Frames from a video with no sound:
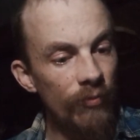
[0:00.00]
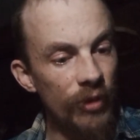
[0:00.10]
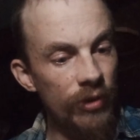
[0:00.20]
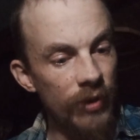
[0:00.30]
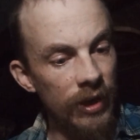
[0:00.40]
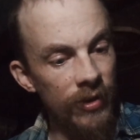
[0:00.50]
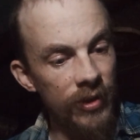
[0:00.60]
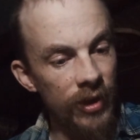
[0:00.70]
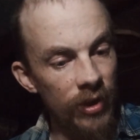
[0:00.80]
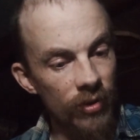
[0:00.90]
between the
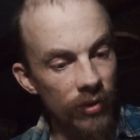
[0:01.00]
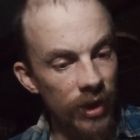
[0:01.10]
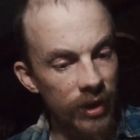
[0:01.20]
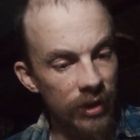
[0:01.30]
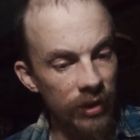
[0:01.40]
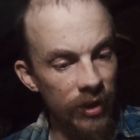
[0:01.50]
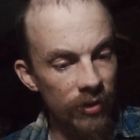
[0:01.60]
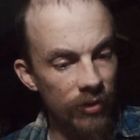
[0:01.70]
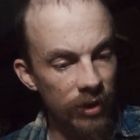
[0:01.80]
Detroit, Toledo,